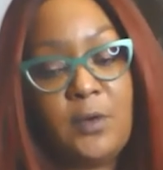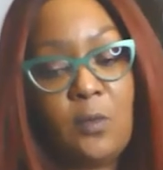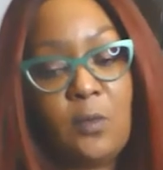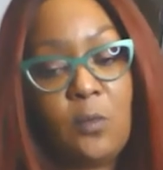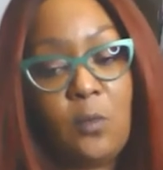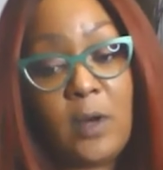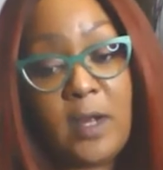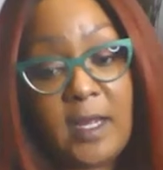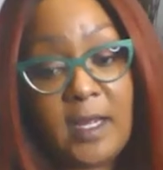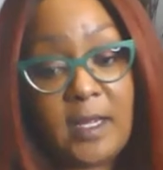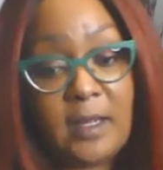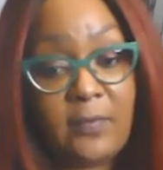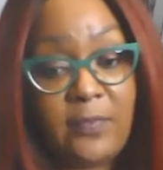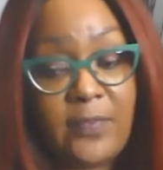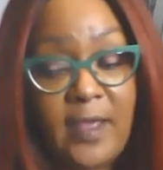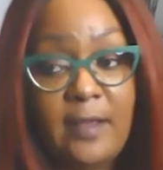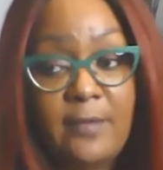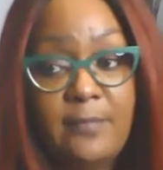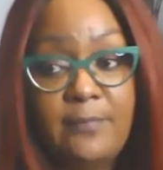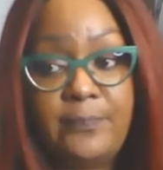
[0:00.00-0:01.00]
in a way
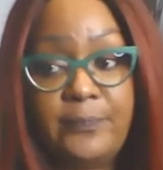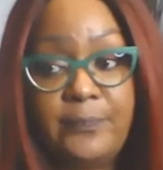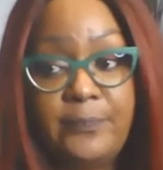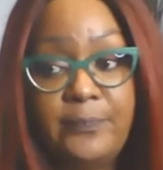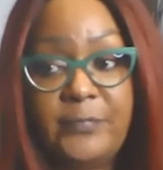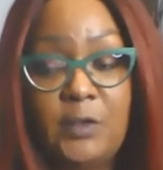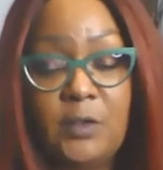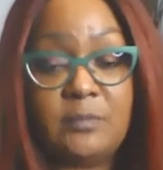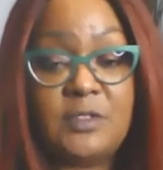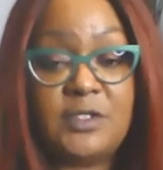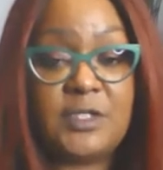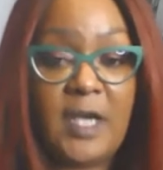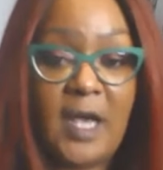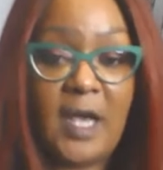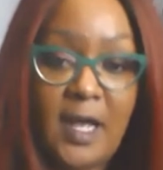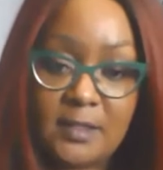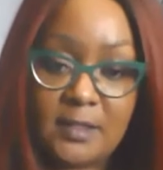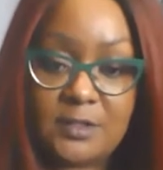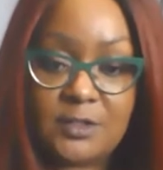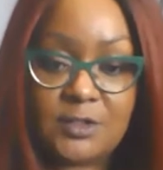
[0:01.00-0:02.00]
that you know I'm
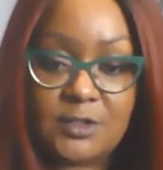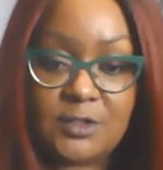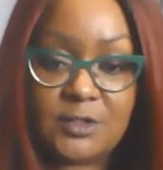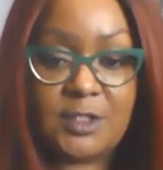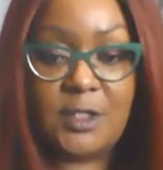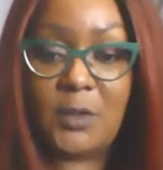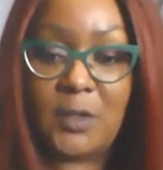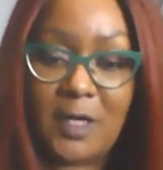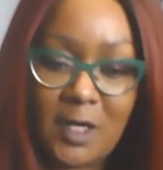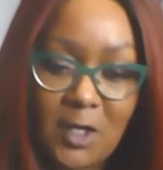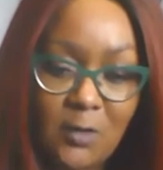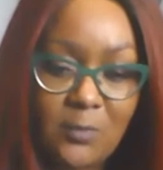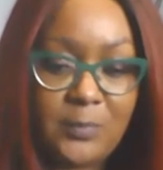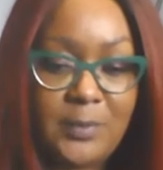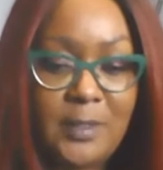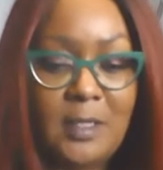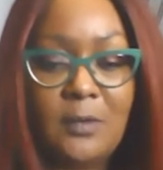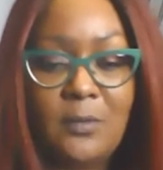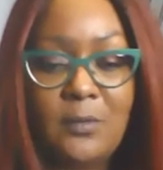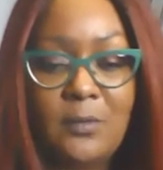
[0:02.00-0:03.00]
challenging or
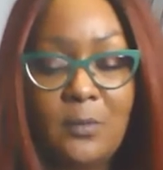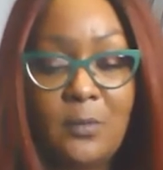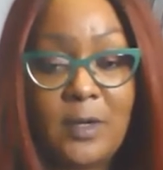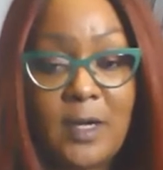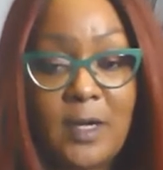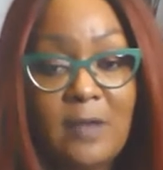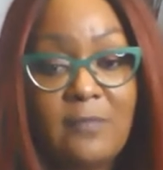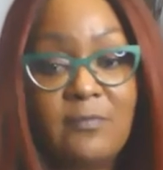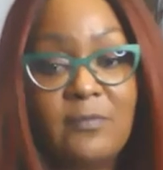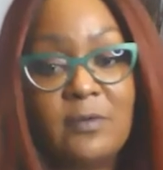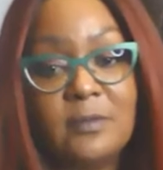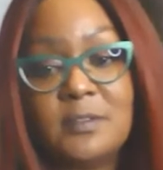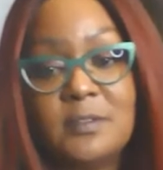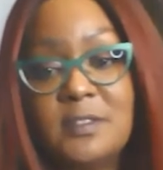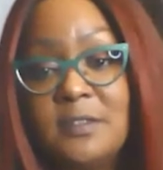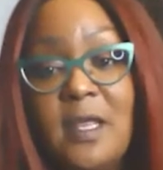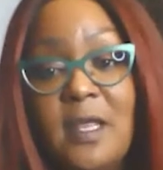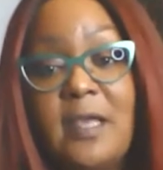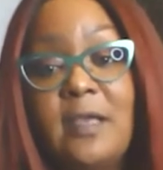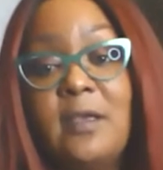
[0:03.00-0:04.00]
helping or whatever
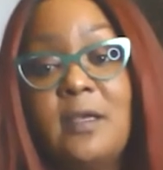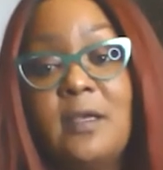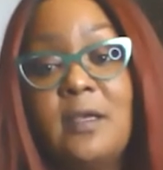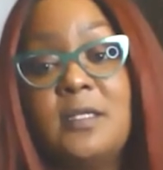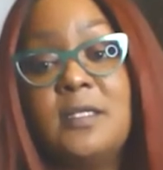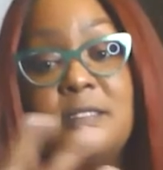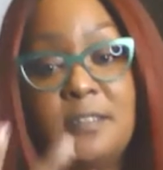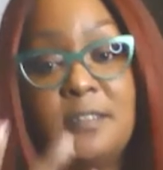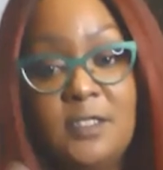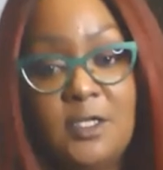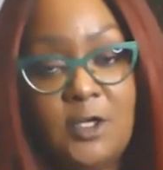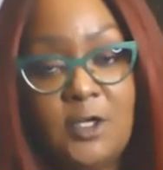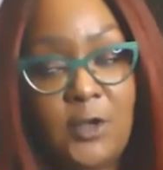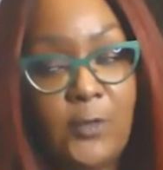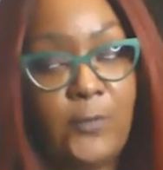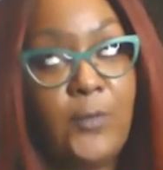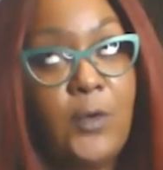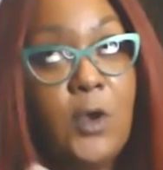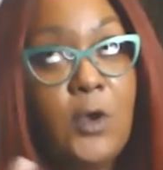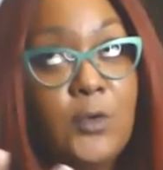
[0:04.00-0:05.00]
to like you
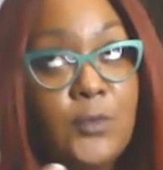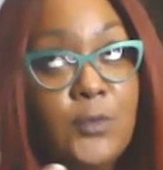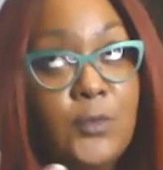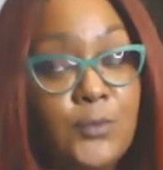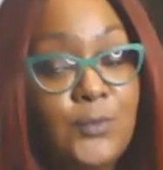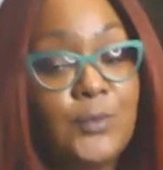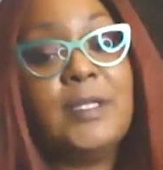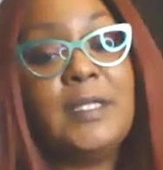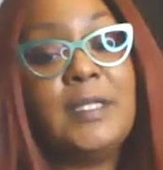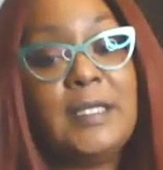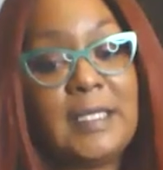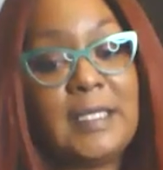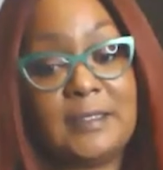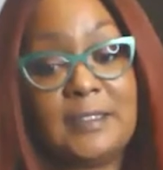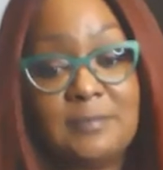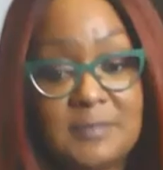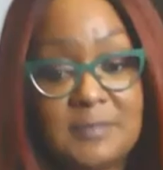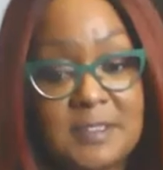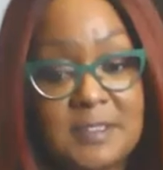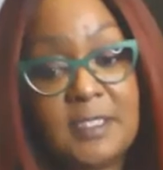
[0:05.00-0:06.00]
know really
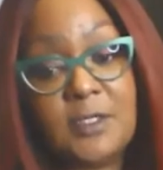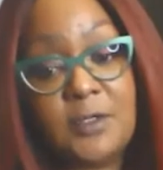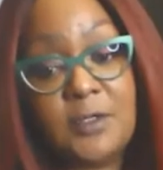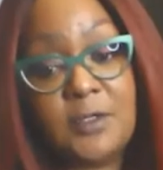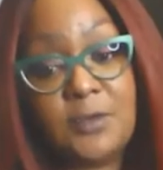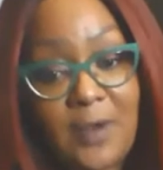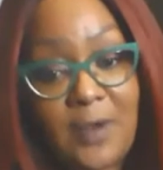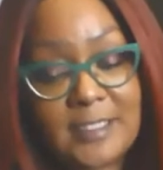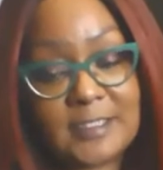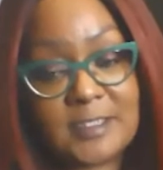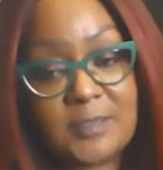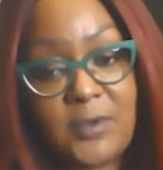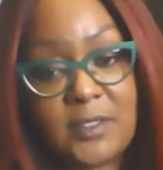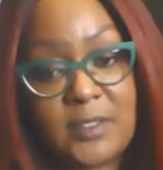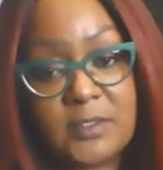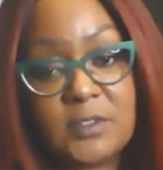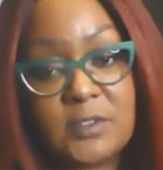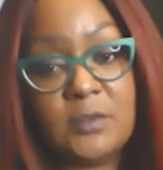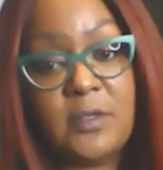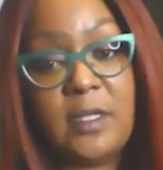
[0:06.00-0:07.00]
get them to get a grasp
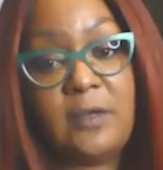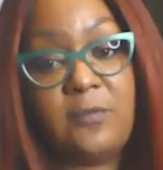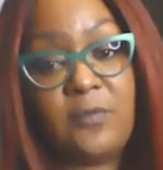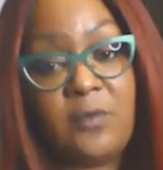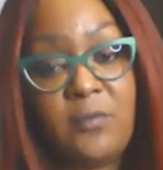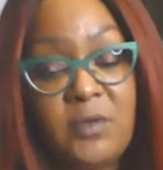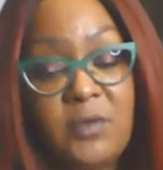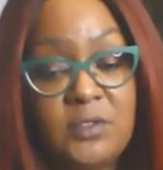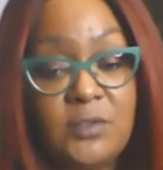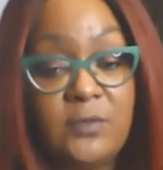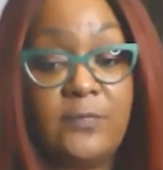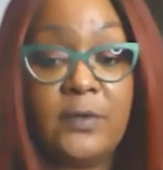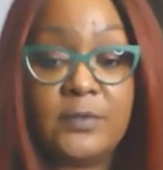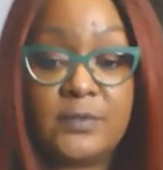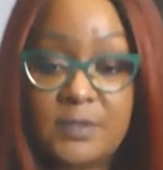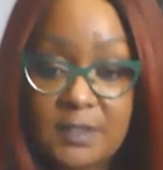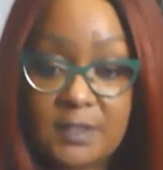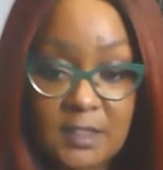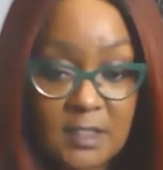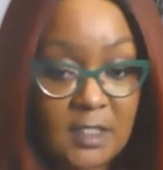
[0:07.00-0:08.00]
on. So like from a
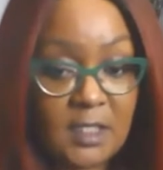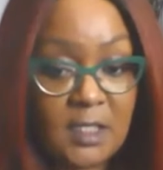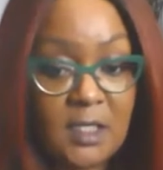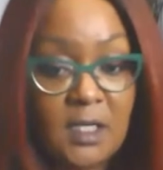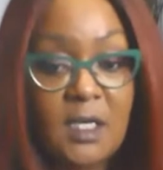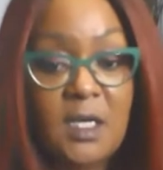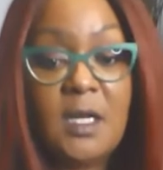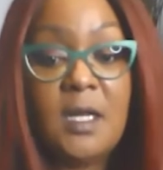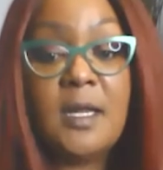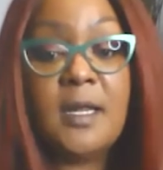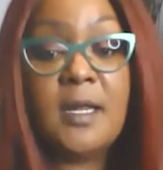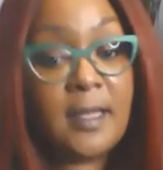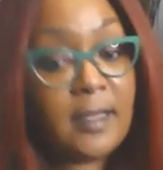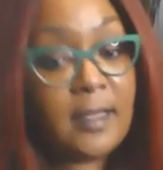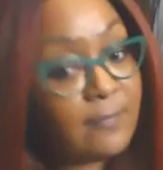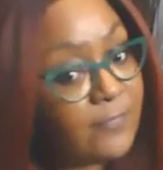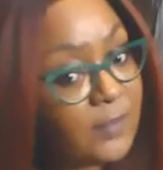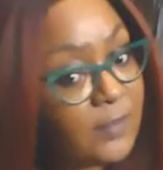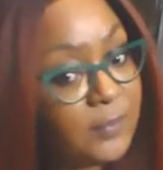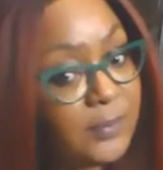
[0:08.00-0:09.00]
diversity
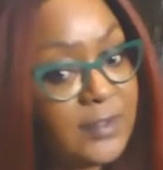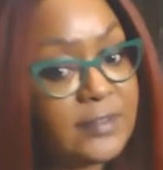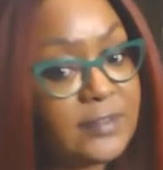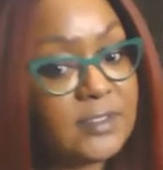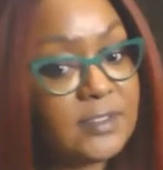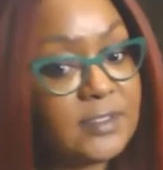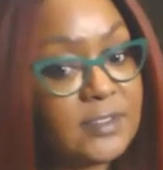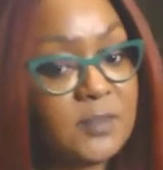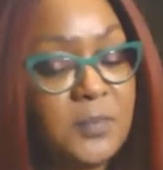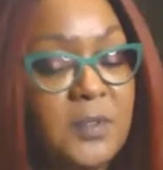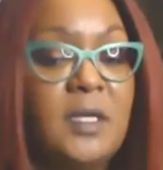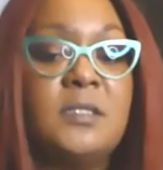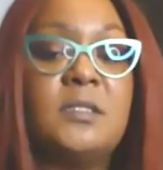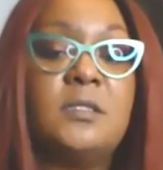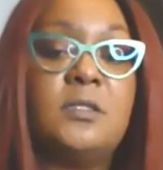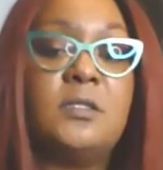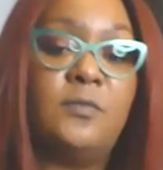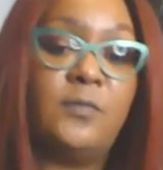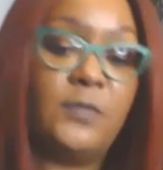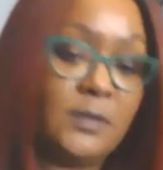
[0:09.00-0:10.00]
in the plus
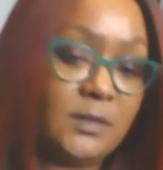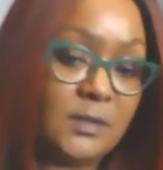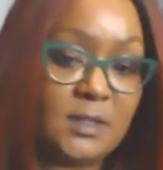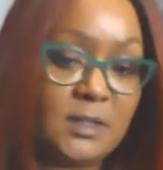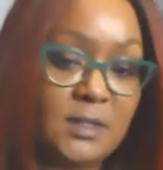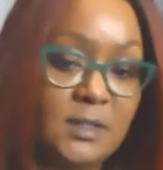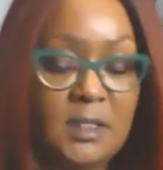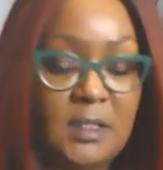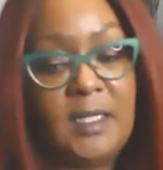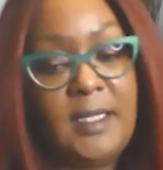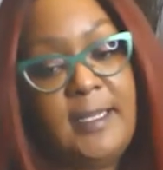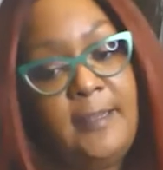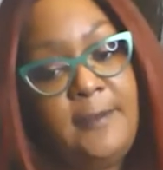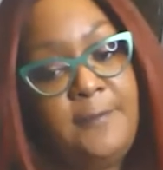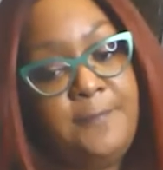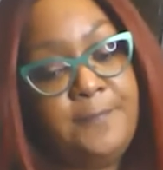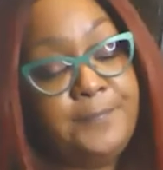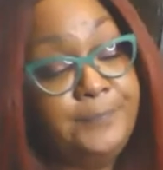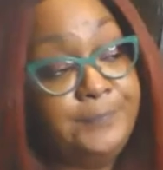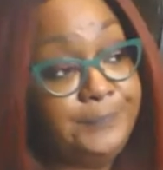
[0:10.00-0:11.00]
space and diversity
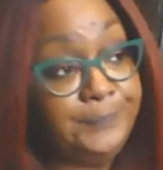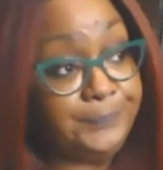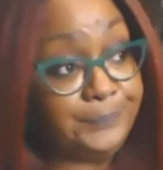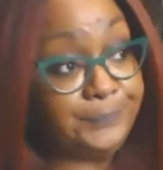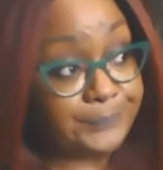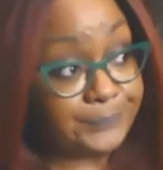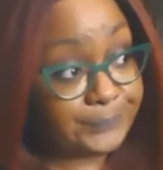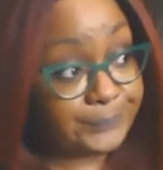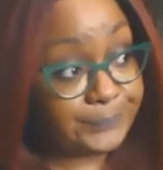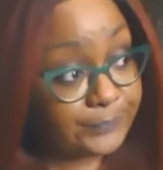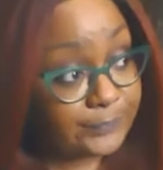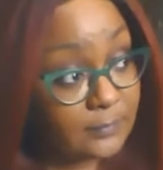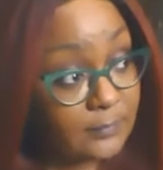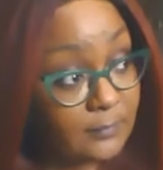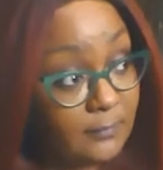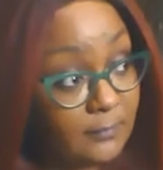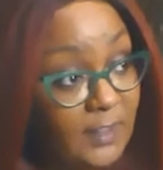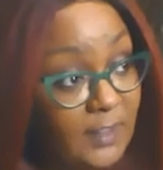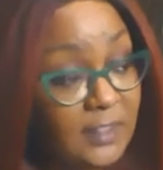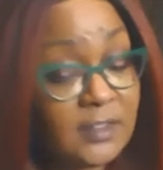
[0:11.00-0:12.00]
in
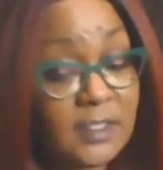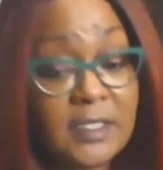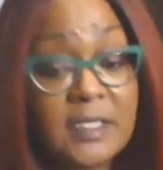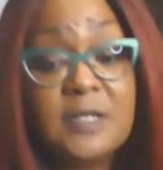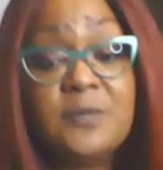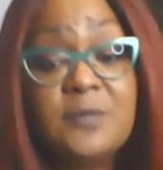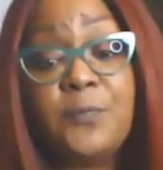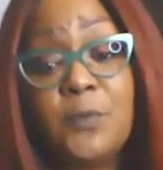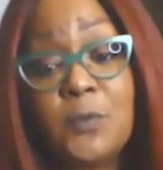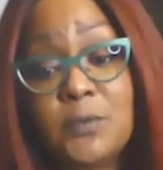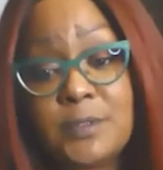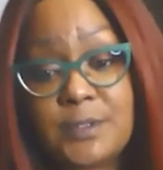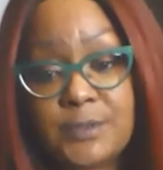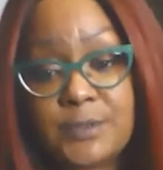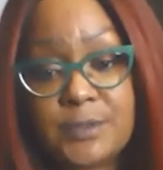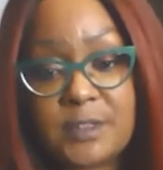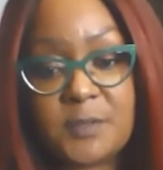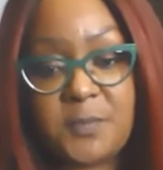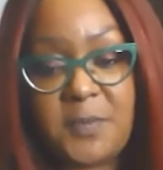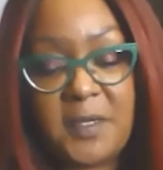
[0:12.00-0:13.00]
the
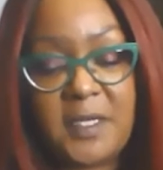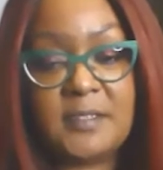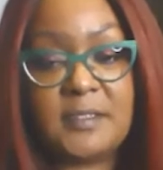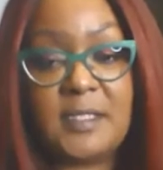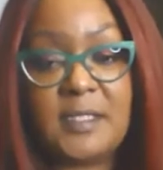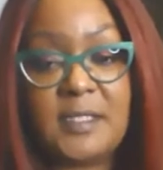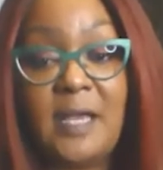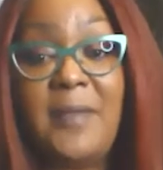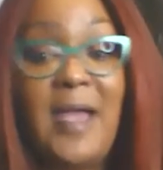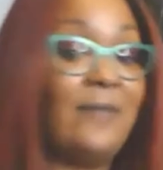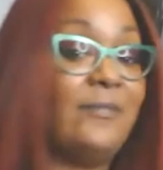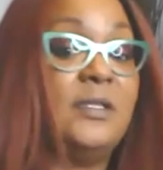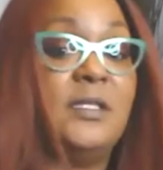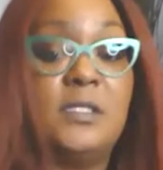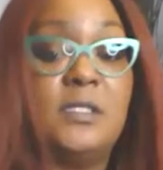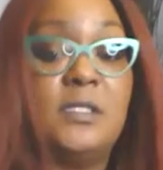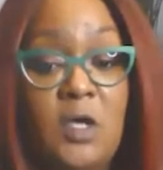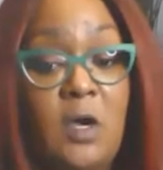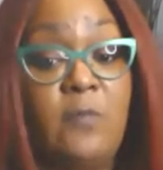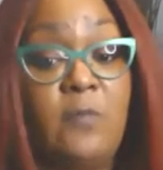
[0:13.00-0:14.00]
influencer space, I'm having
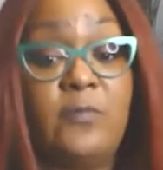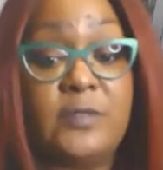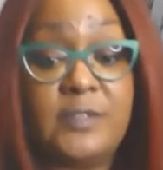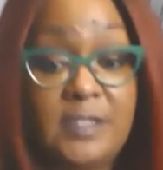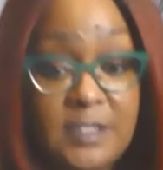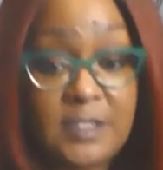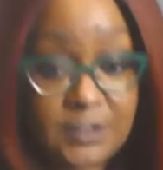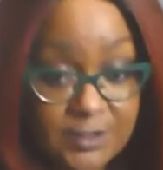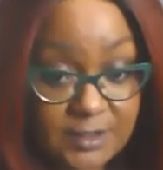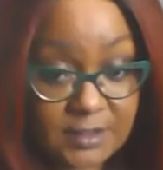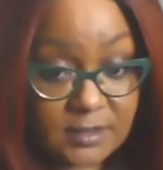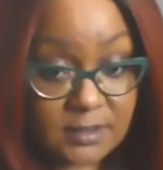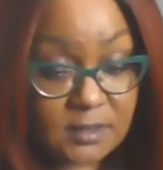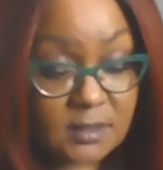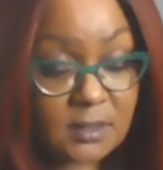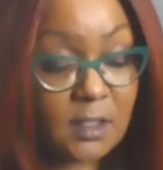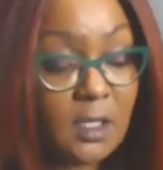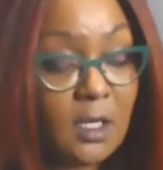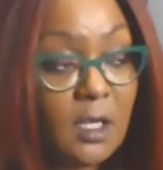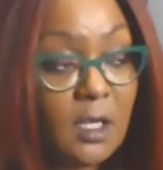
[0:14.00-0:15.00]
these conversations.